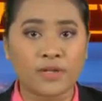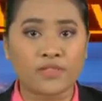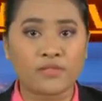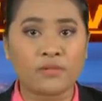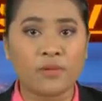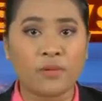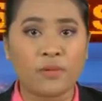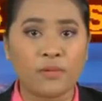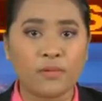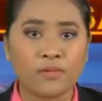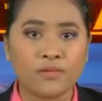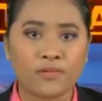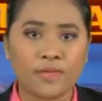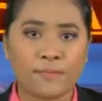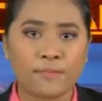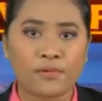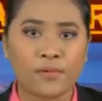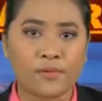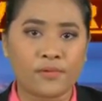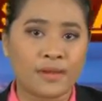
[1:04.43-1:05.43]
to hold their
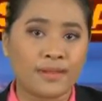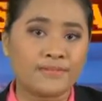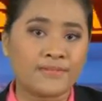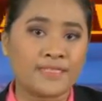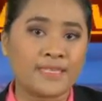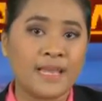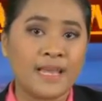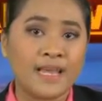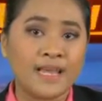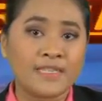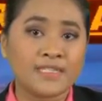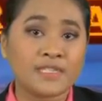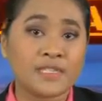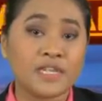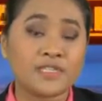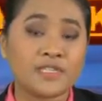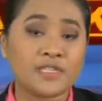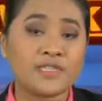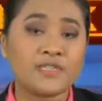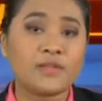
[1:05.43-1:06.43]
programs,
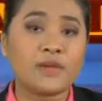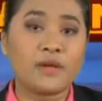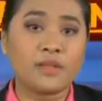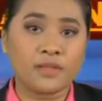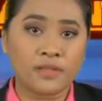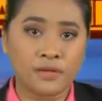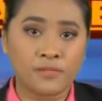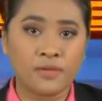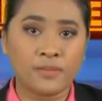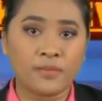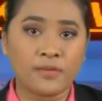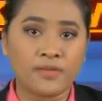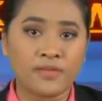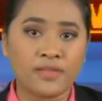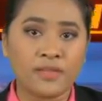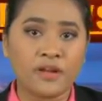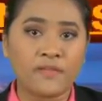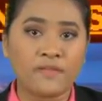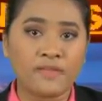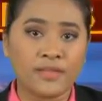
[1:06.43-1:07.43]
such as the
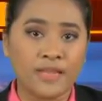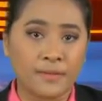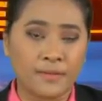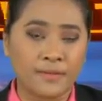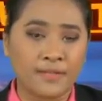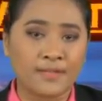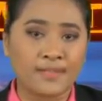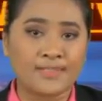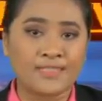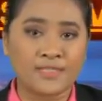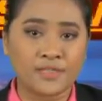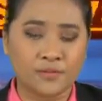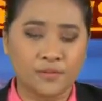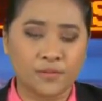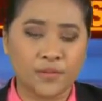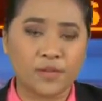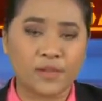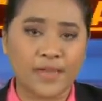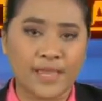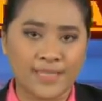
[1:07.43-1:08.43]
rebuilding of dilapidated
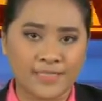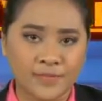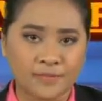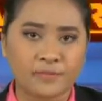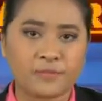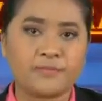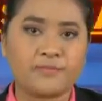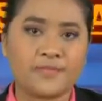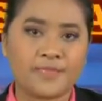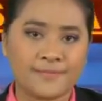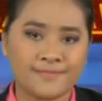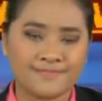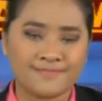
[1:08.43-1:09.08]
school classrooms.